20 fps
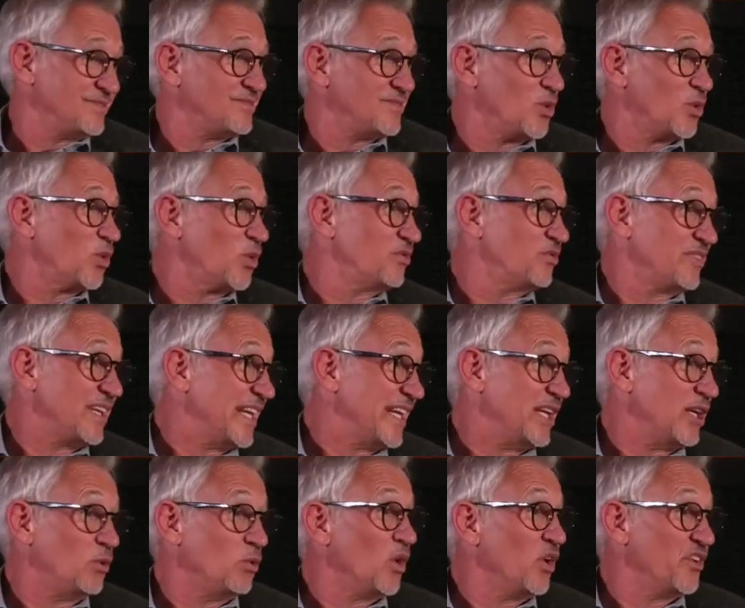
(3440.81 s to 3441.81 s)
Or
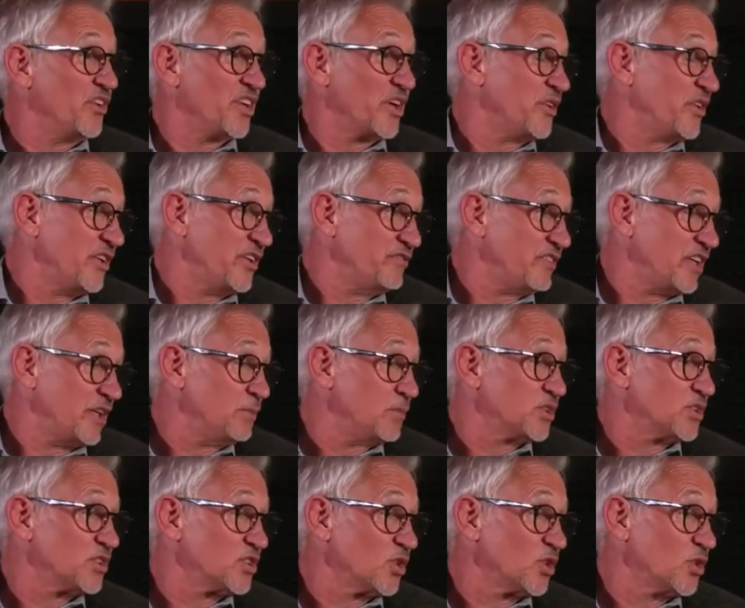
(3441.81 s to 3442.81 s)
League One don't earn very
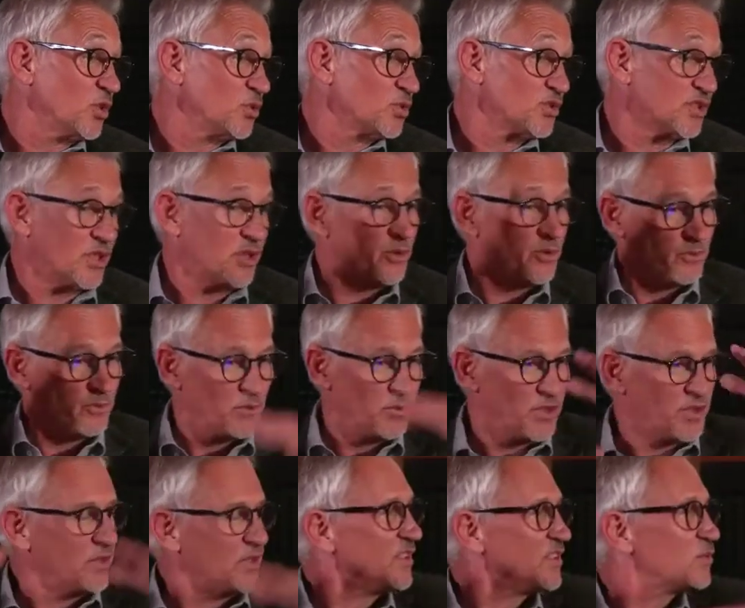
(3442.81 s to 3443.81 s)
much at all. So,
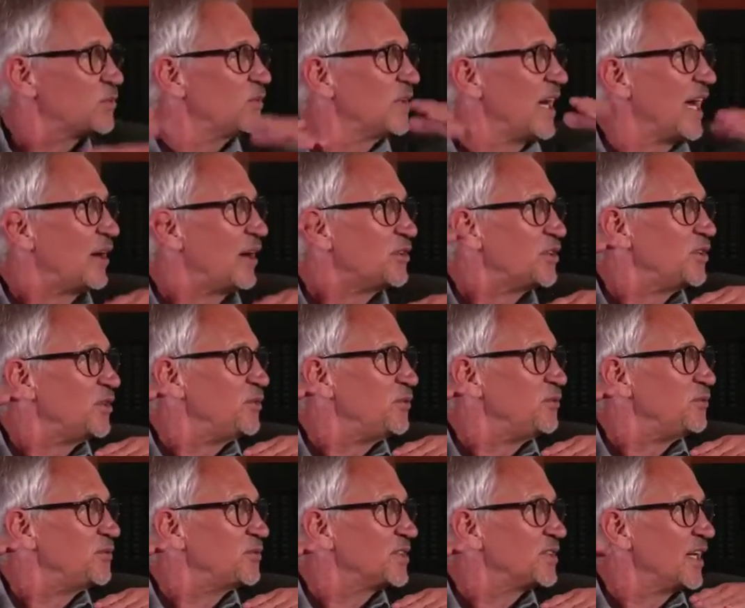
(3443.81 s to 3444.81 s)
it's, how do you
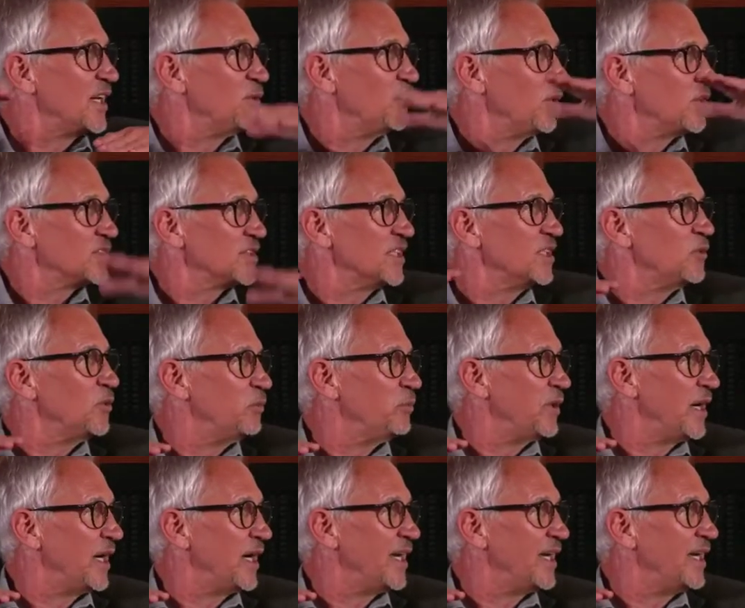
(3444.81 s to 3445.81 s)
say what's equal
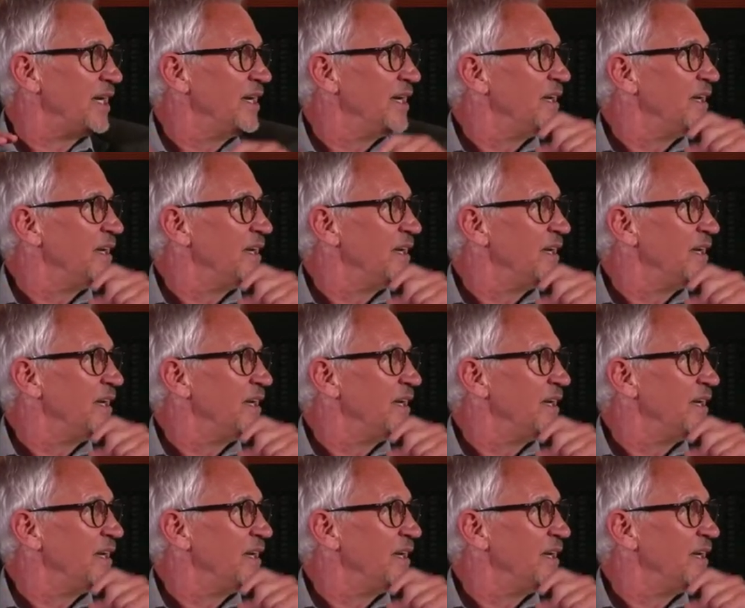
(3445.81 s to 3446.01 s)
pay?